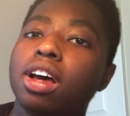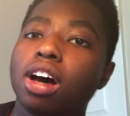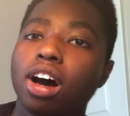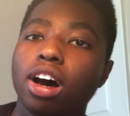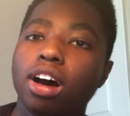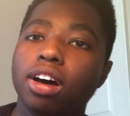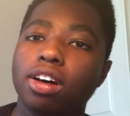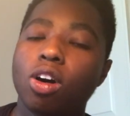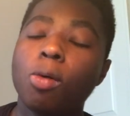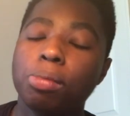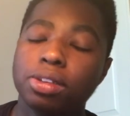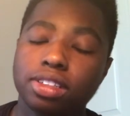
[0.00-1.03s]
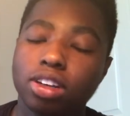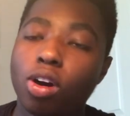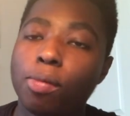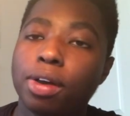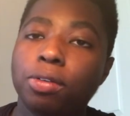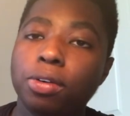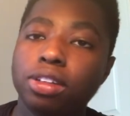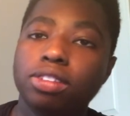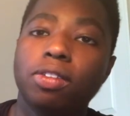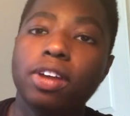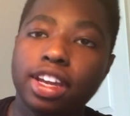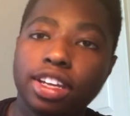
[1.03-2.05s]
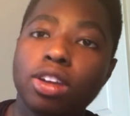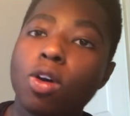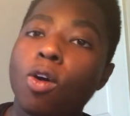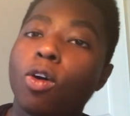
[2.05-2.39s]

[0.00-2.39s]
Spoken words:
hopeless and All Might wouldn't win.